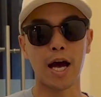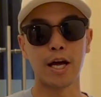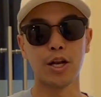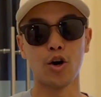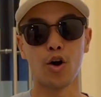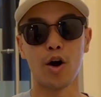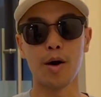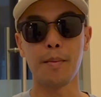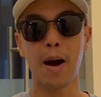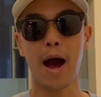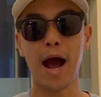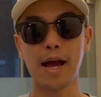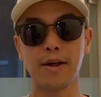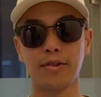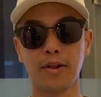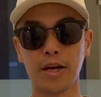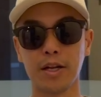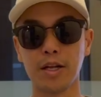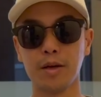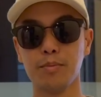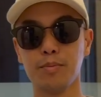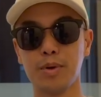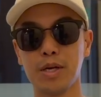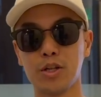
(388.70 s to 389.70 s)
I know I'm
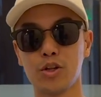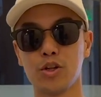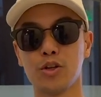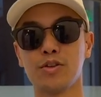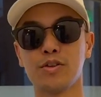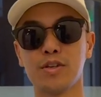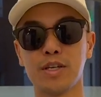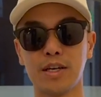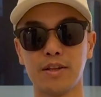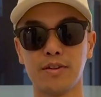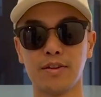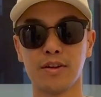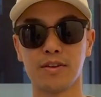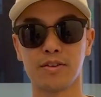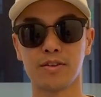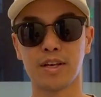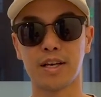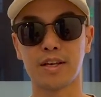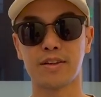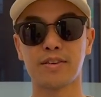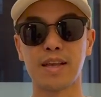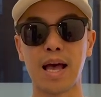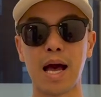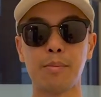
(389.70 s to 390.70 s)
highlighting BGC in this
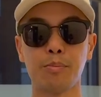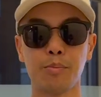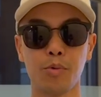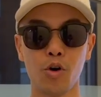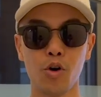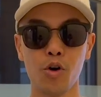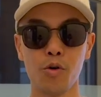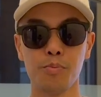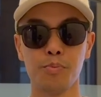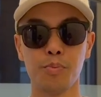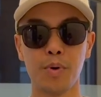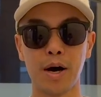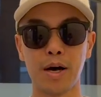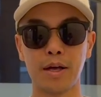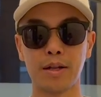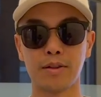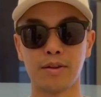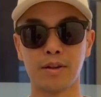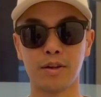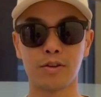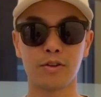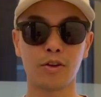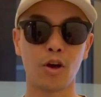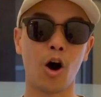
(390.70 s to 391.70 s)
example,
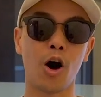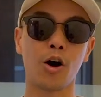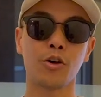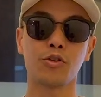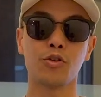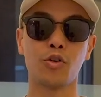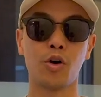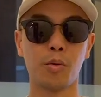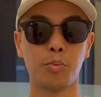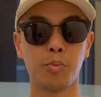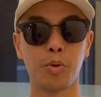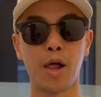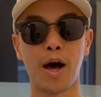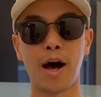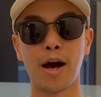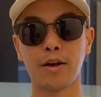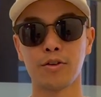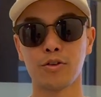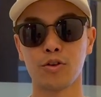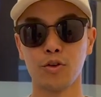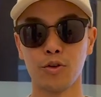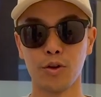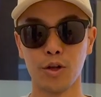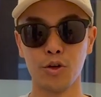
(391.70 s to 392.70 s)
but this also
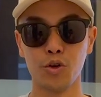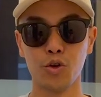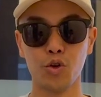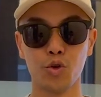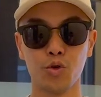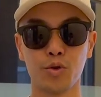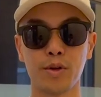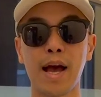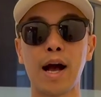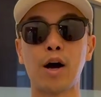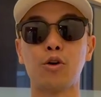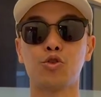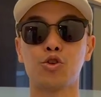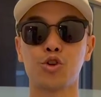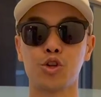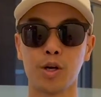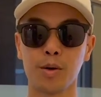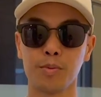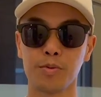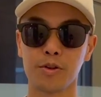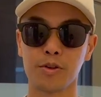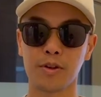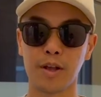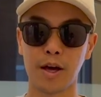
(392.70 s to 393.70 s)
applies to the new
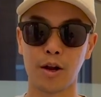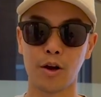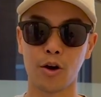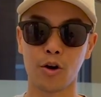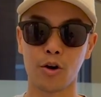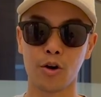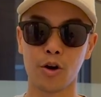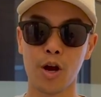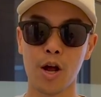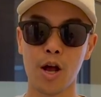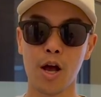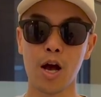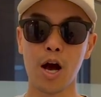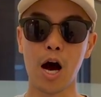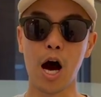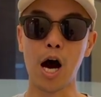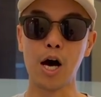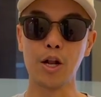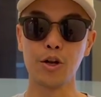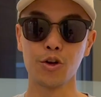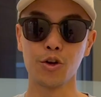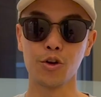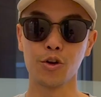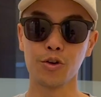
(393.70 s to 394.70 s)
townships that are
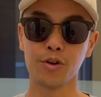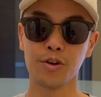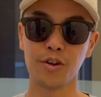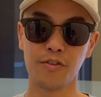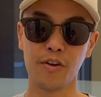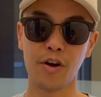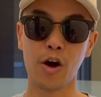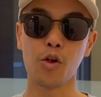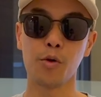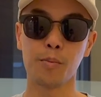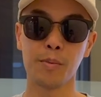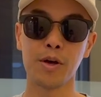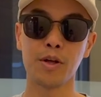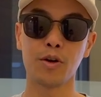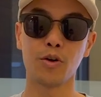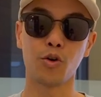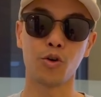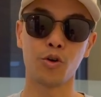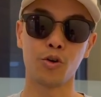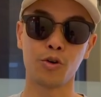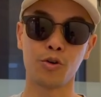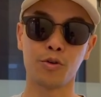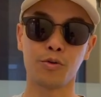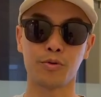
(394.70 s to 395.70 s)
under development
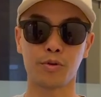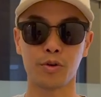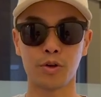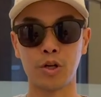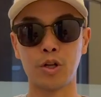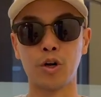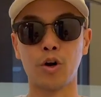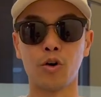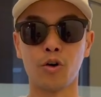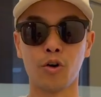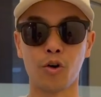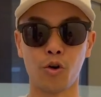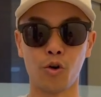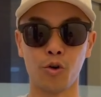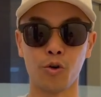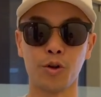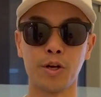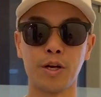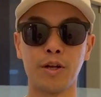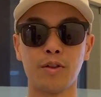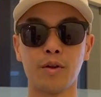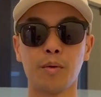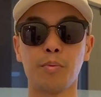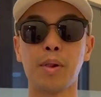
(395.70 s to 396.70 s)
or, you know,
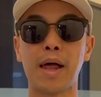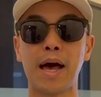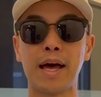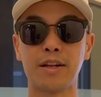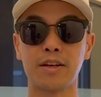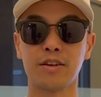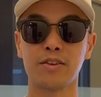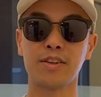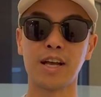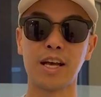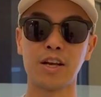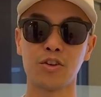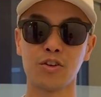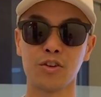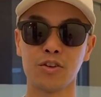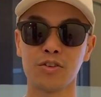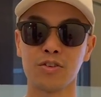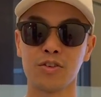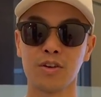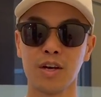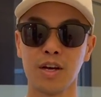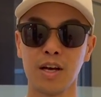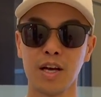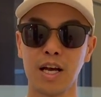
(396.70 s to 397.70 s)
early in the planning
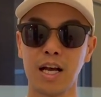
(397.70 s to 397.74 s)
stages.